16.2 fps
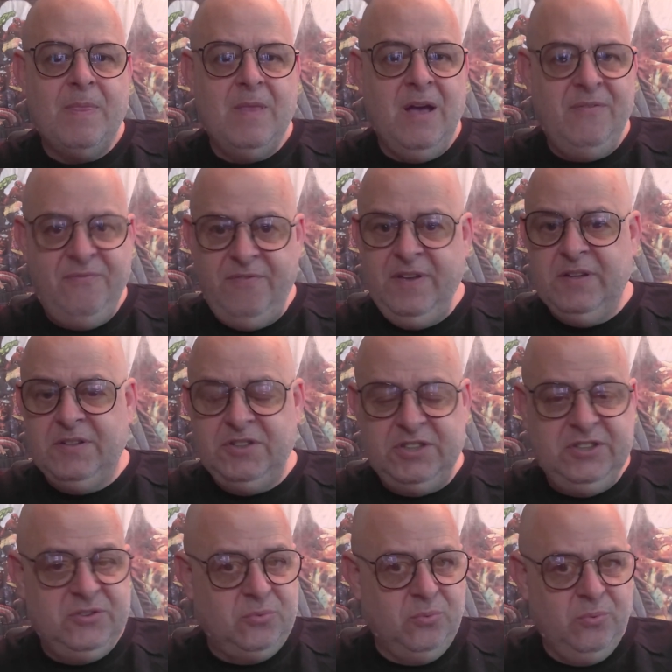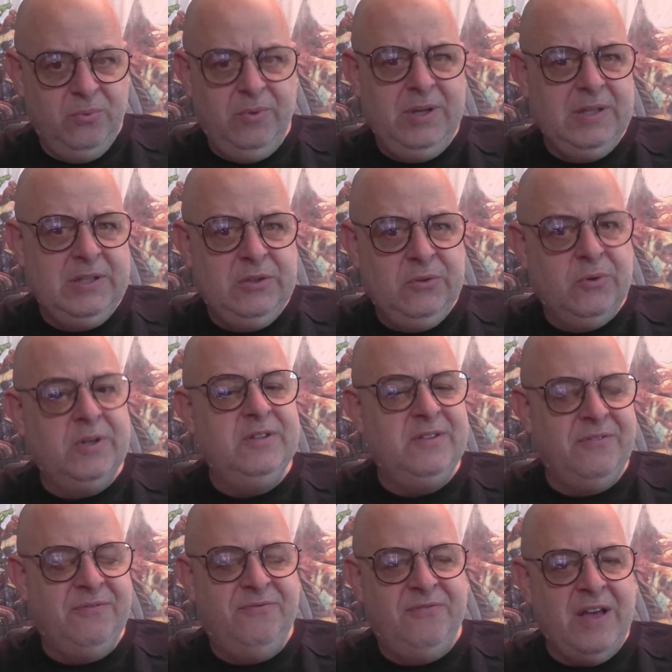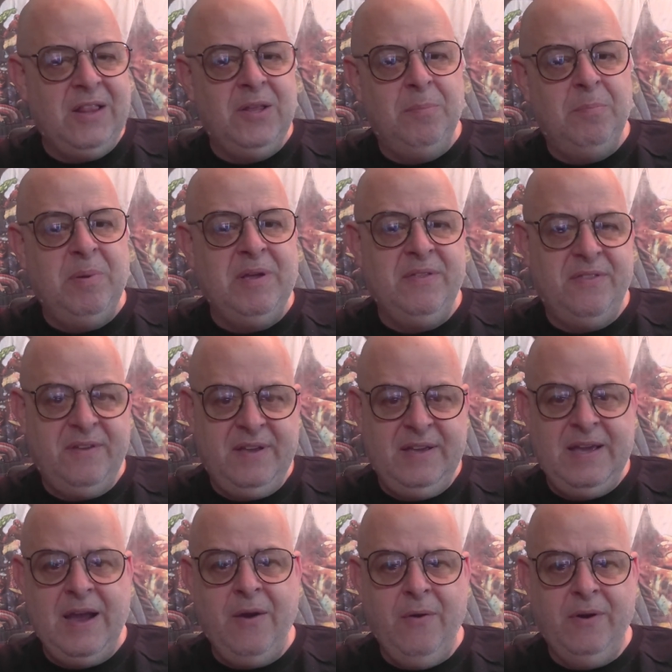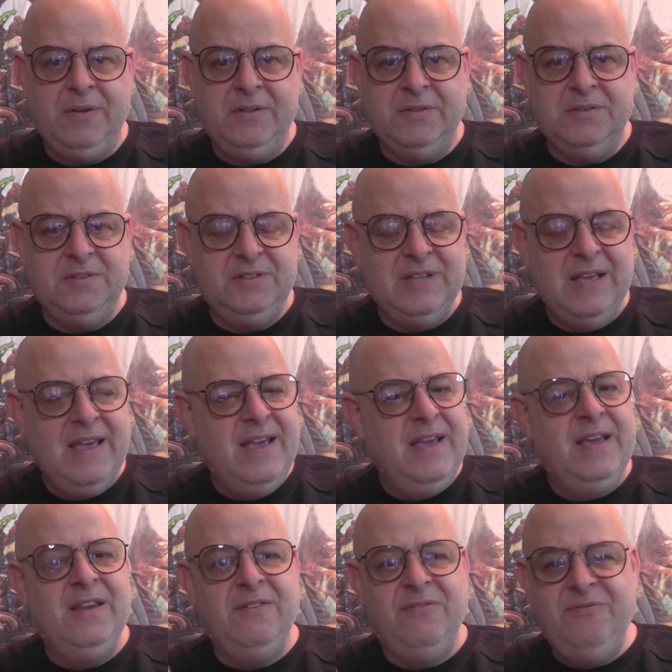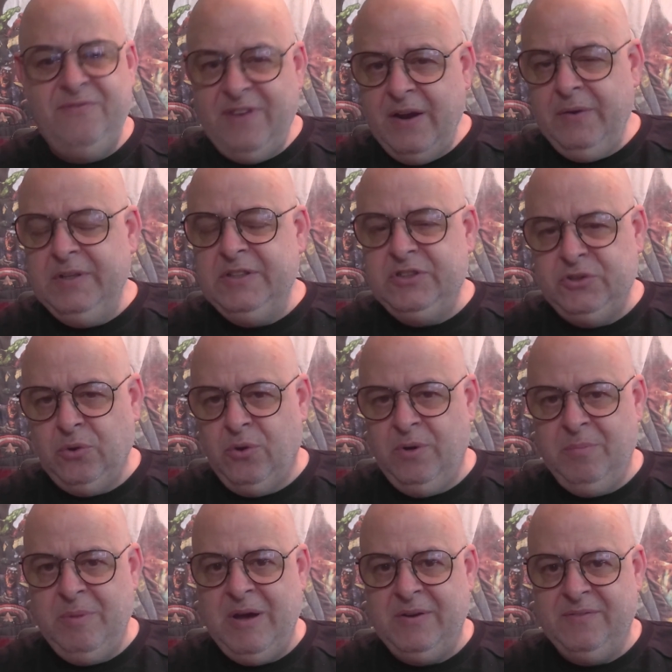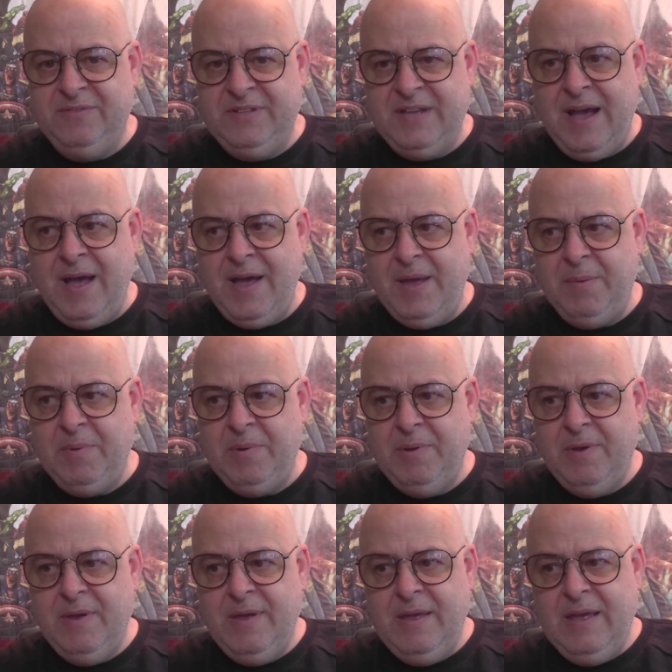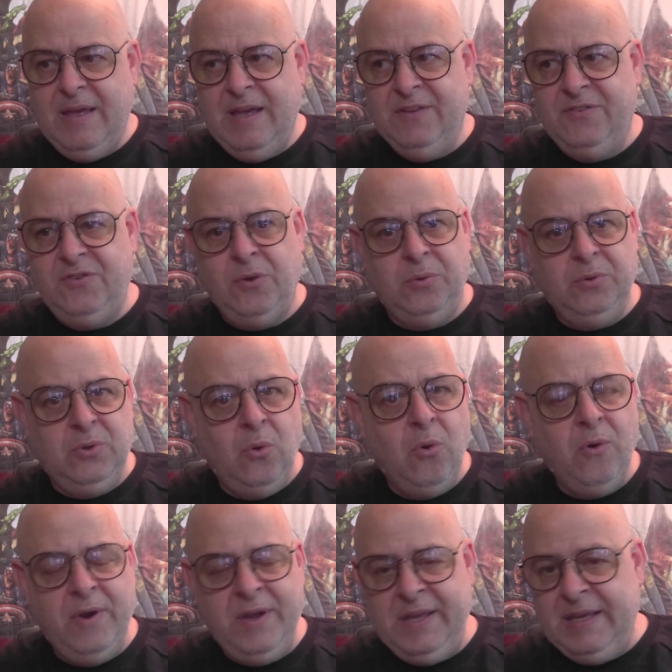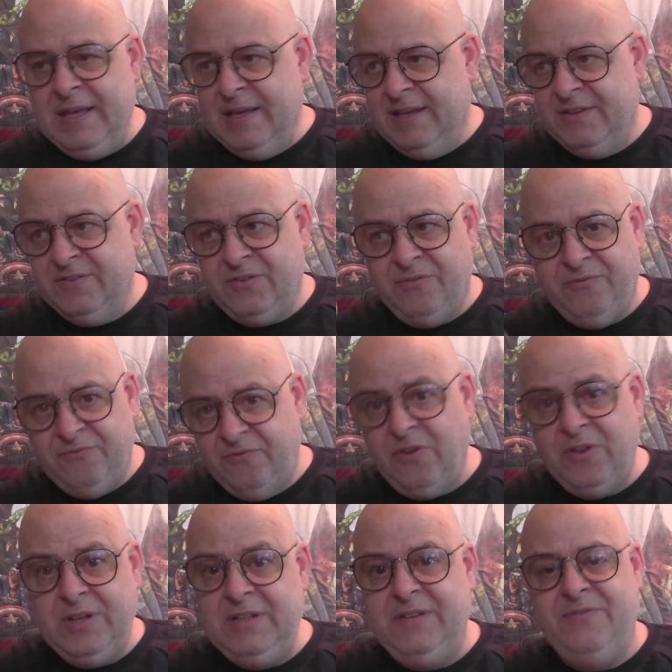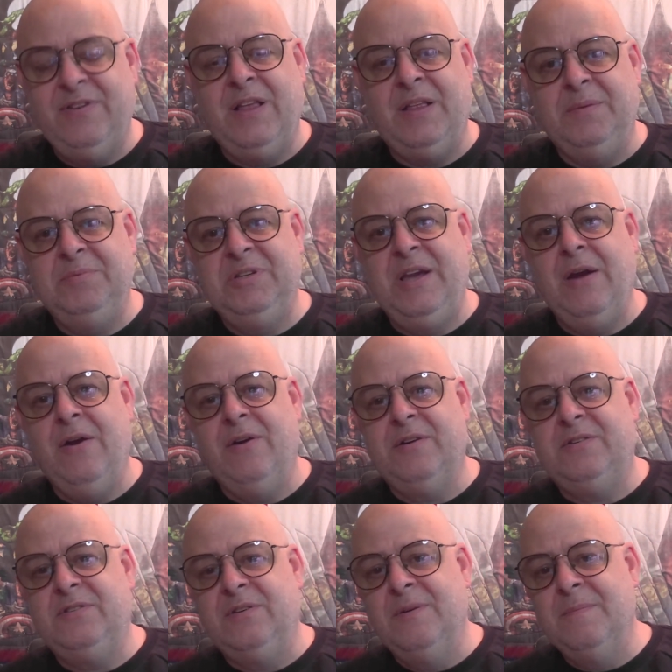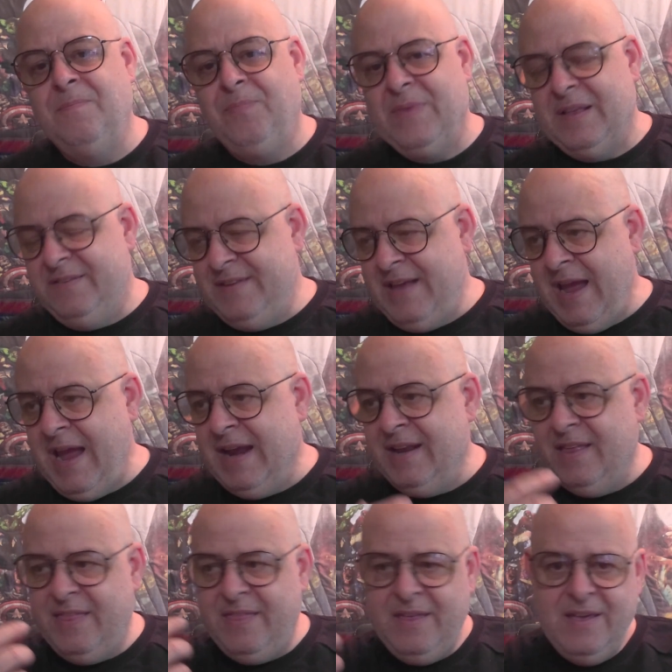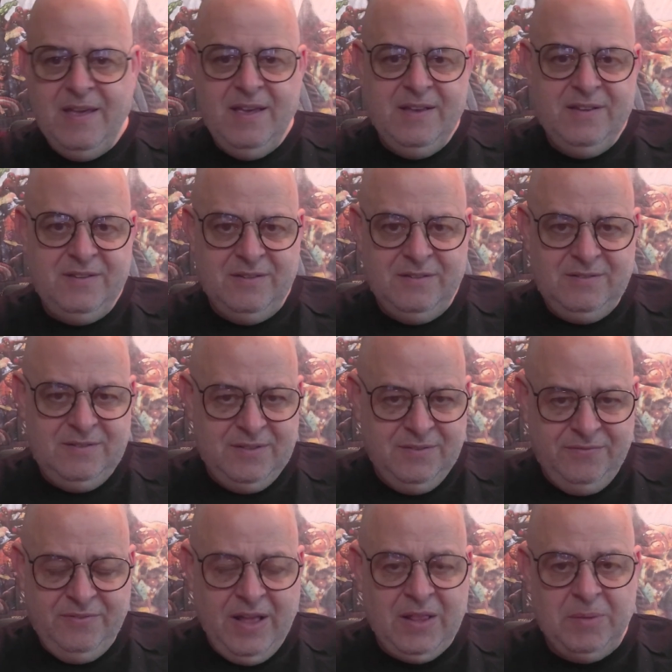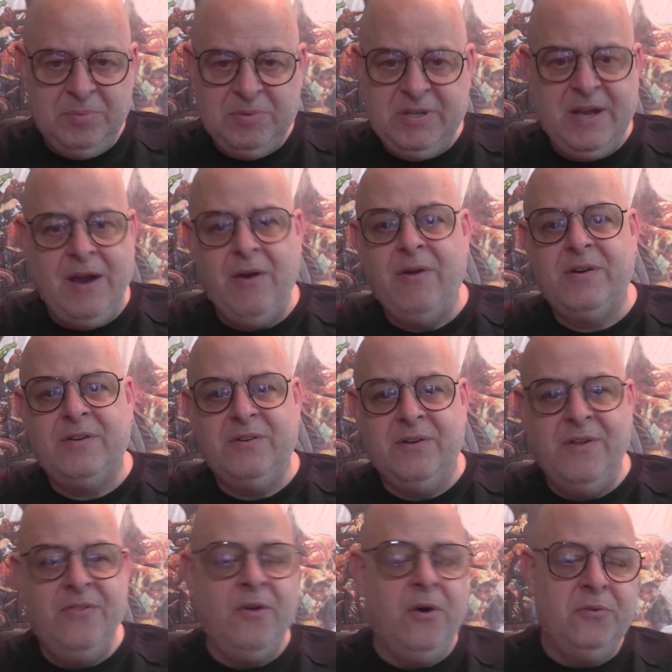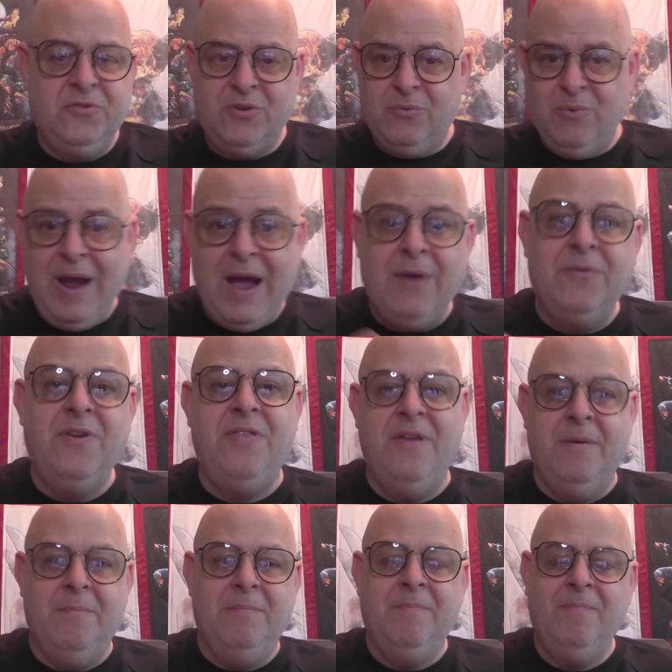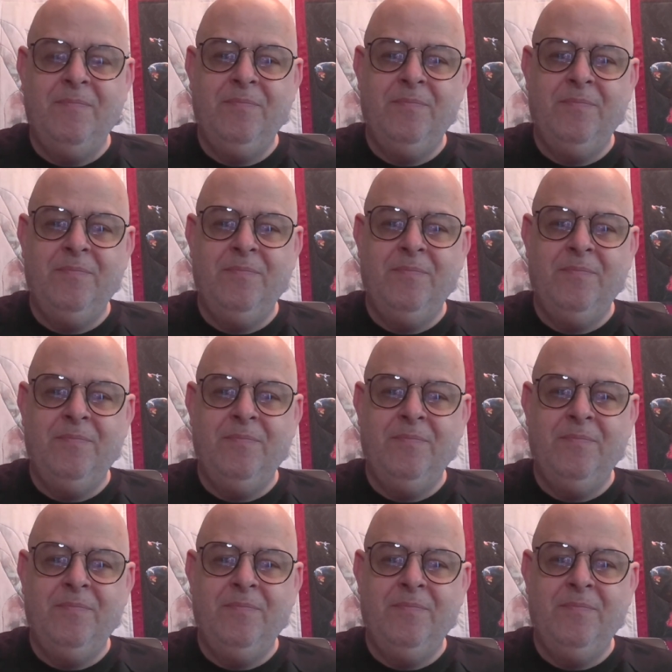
I feel she's really good at developing the characters in a very short amount of time. And so Lori is a fully developed character. Tanith is a developed character. And those around them,